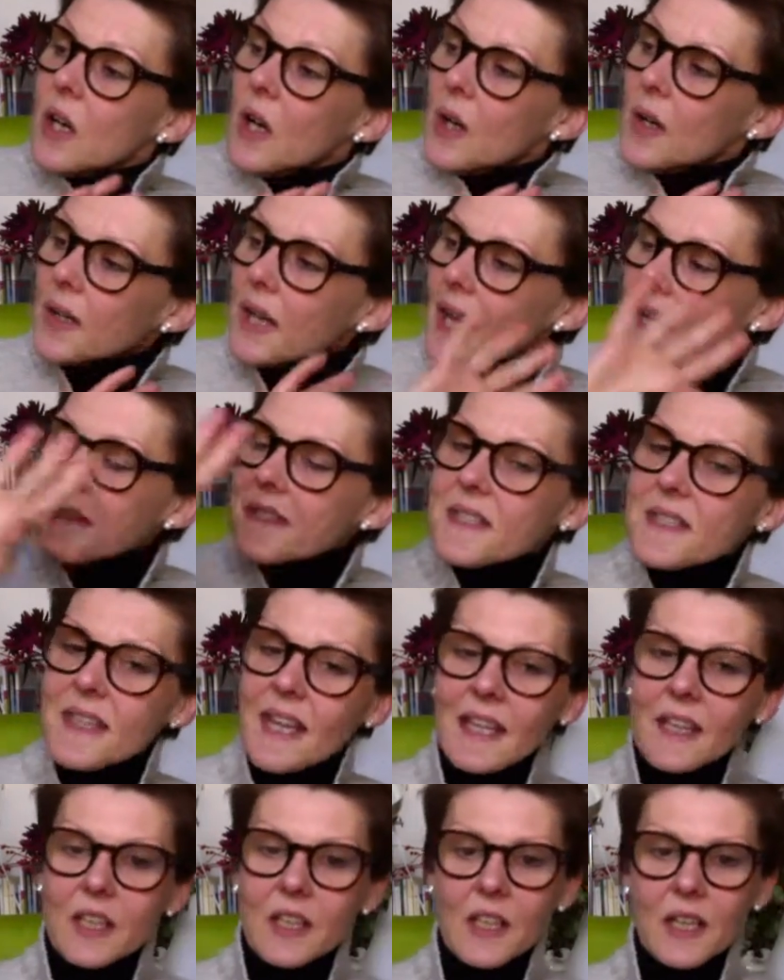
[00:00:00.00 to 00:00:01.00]
Okay, so
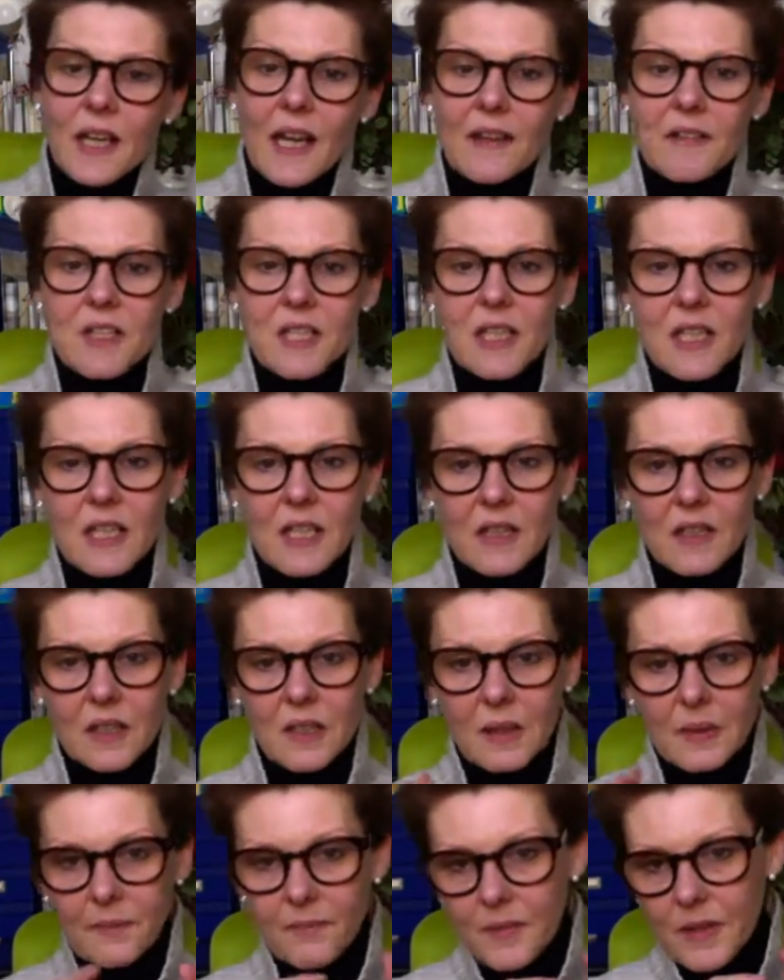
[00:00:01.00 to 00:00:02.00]
then you go down to
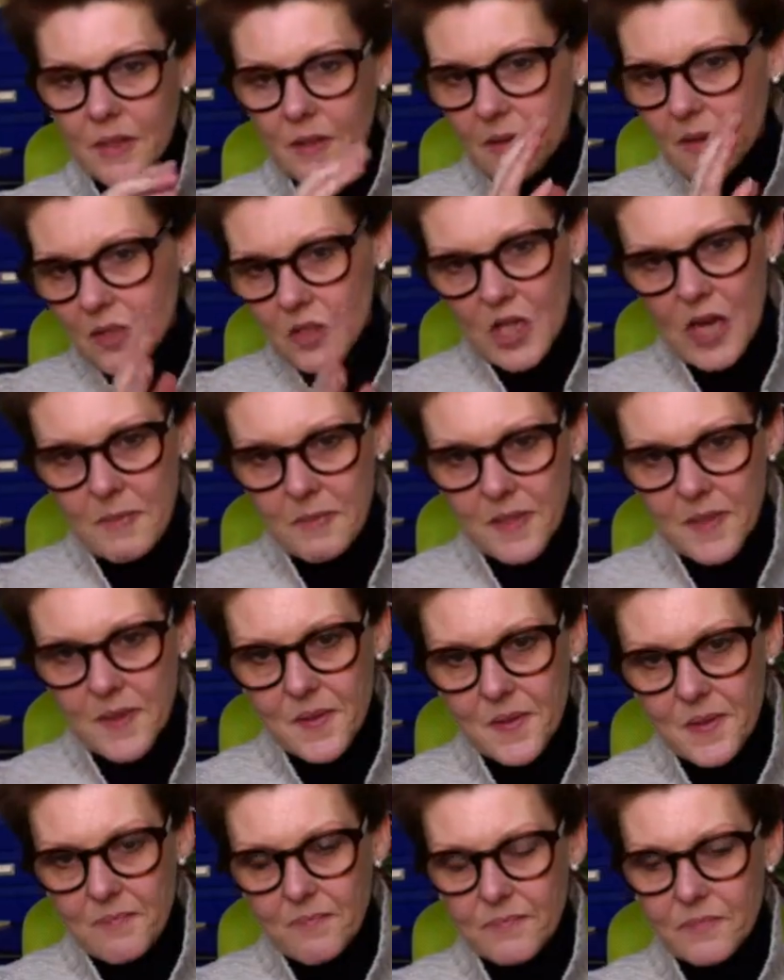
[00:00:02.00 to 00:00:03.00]
your
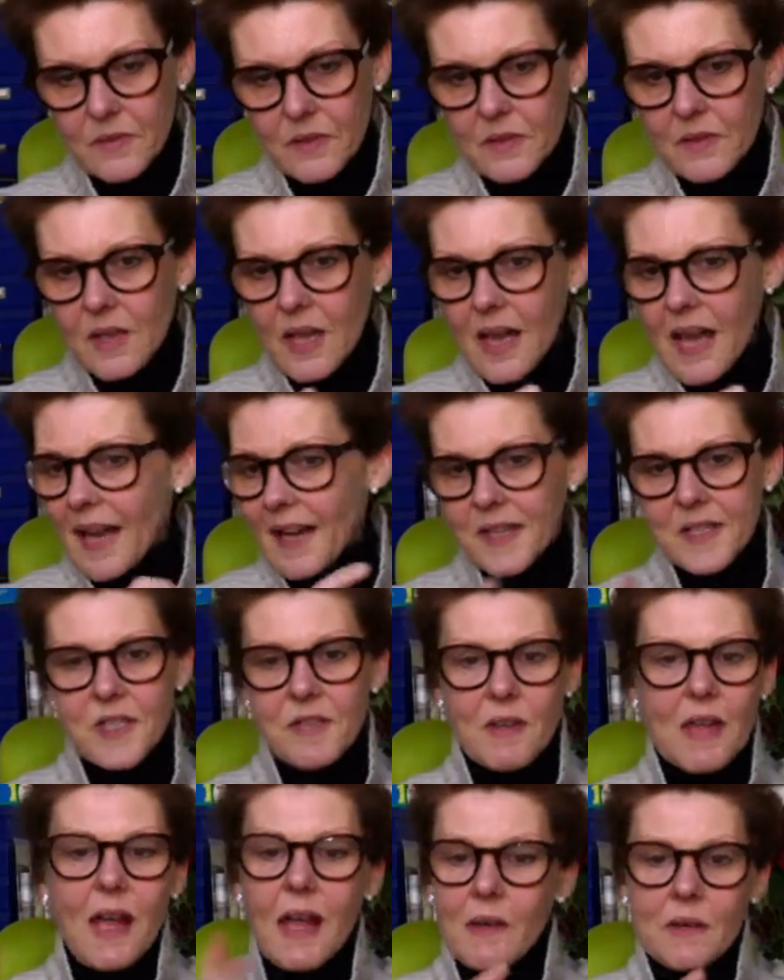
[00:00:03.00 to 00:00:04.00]
chapters.
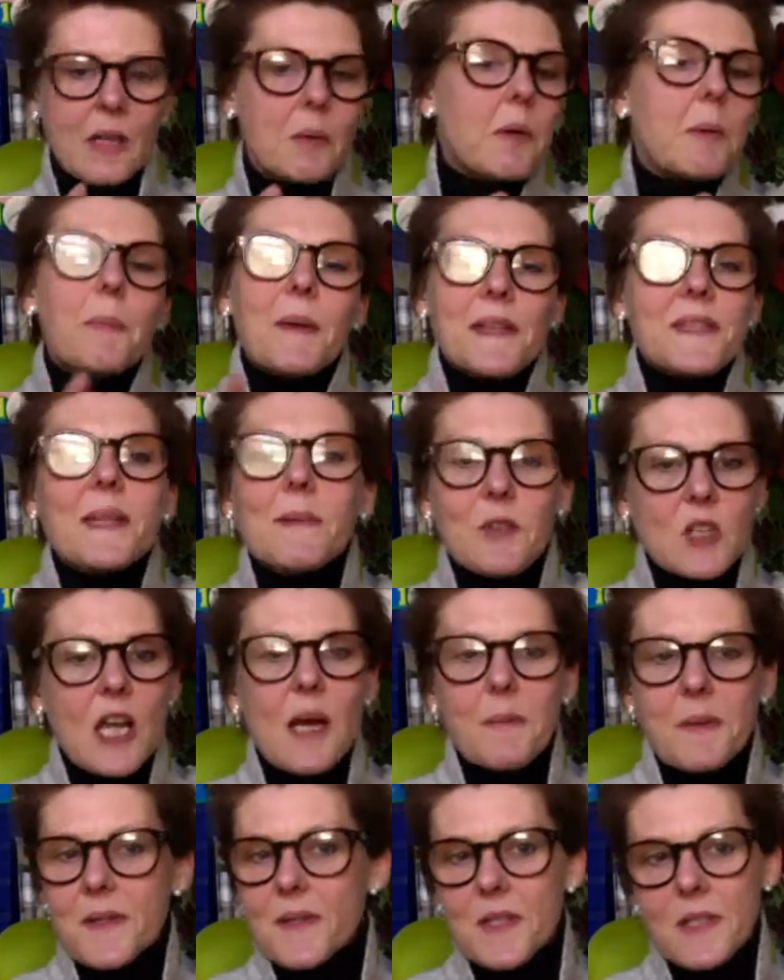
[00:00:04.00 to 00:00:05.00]
There will be some
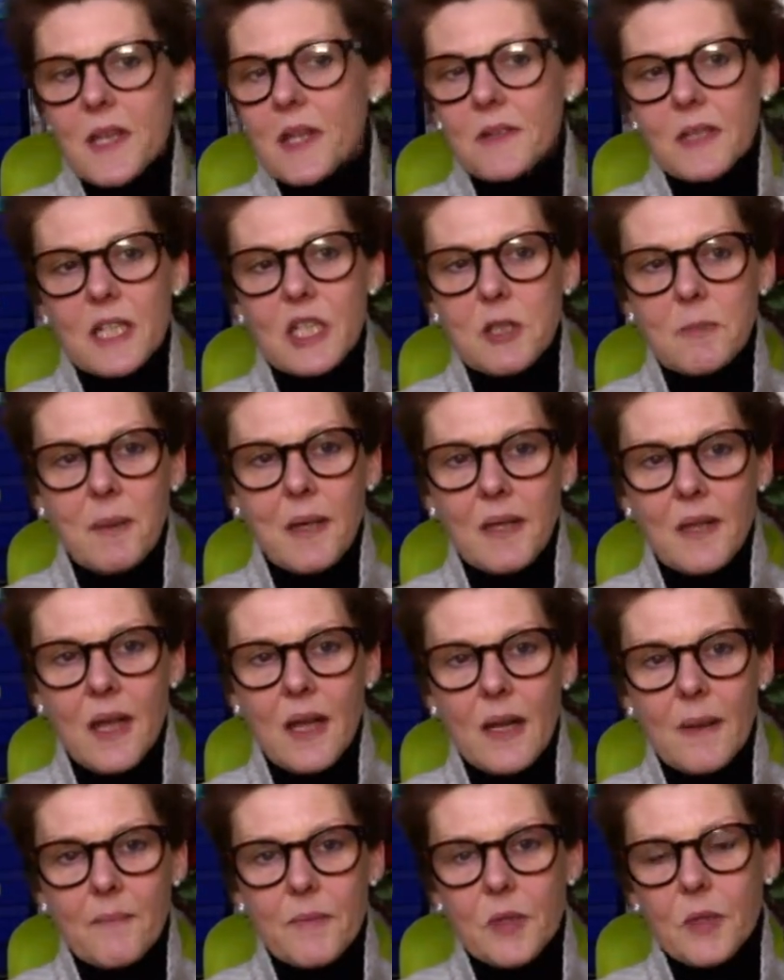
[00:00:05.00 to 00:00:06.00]
chapters that don't need to be
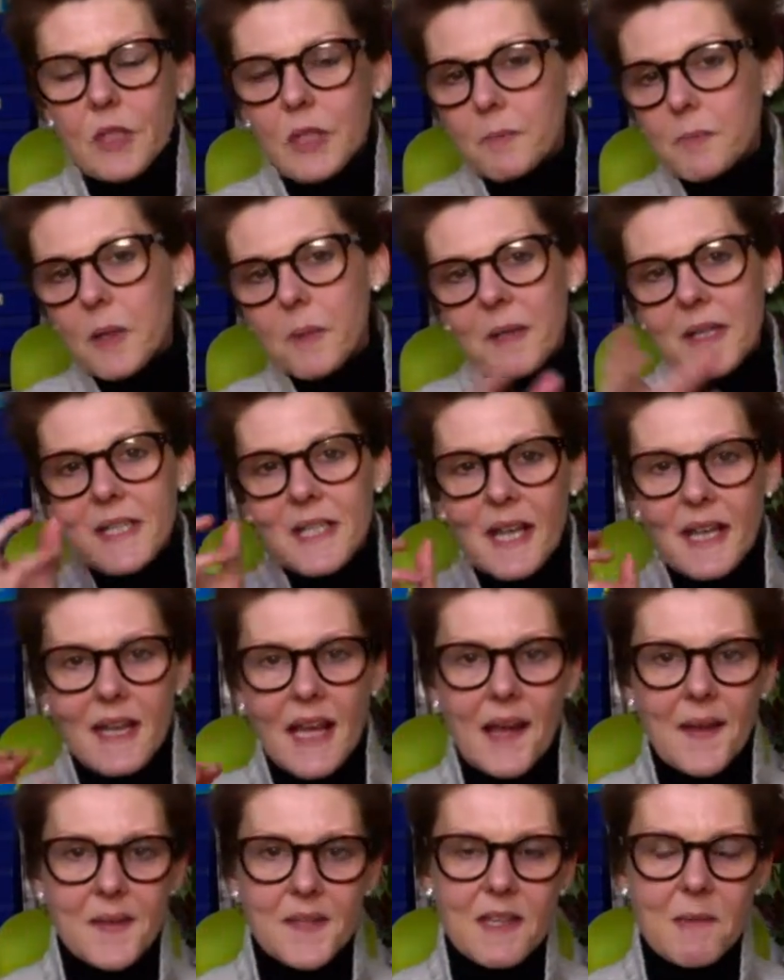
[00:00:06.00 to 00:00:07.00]
there. You can probably
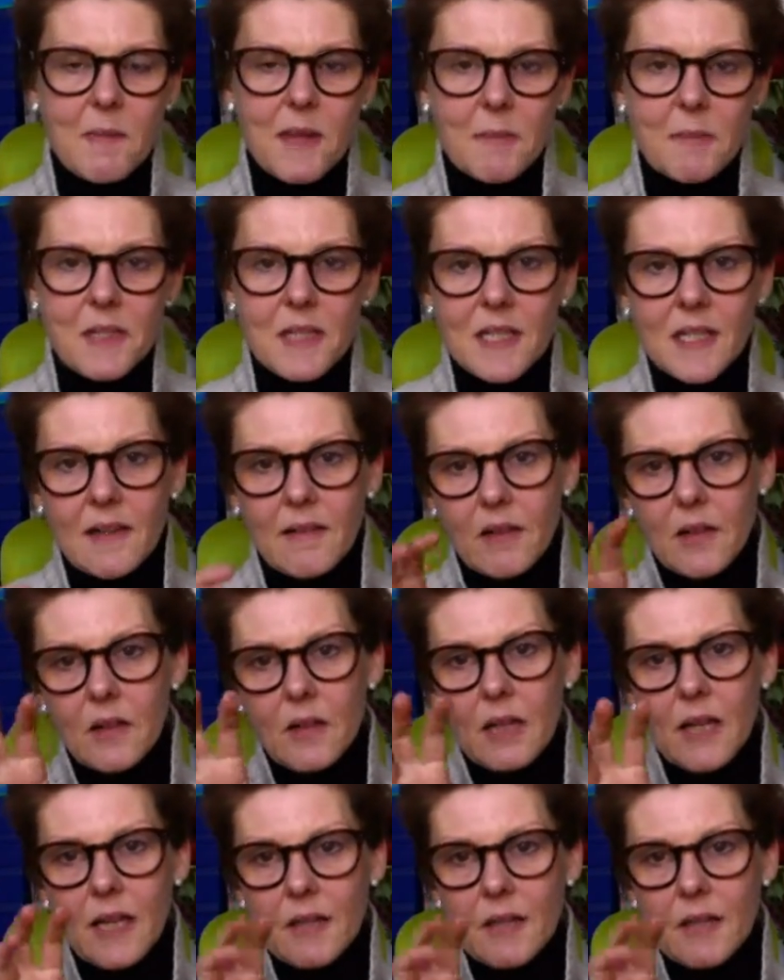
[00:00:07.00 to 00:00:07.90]
take out some of the material.